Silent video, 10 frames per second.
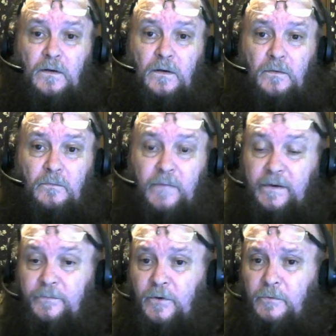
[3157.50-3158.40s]
But
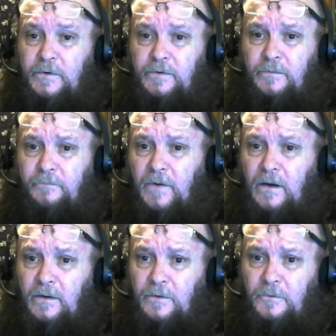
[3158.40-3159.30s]
if you want to
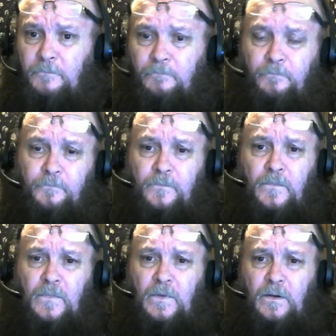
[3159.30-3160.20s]
follow
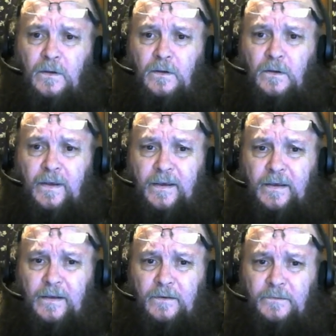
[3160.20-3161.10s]

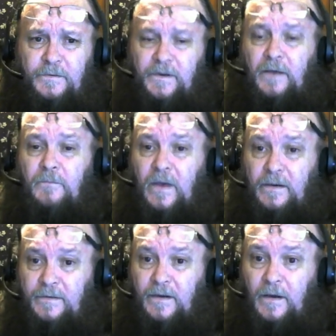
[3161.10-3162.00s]
a step by
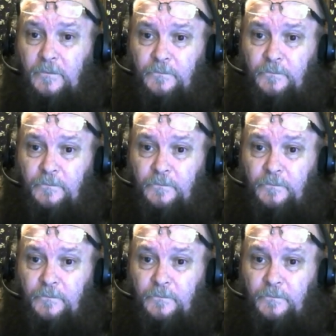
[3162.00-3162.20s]
step,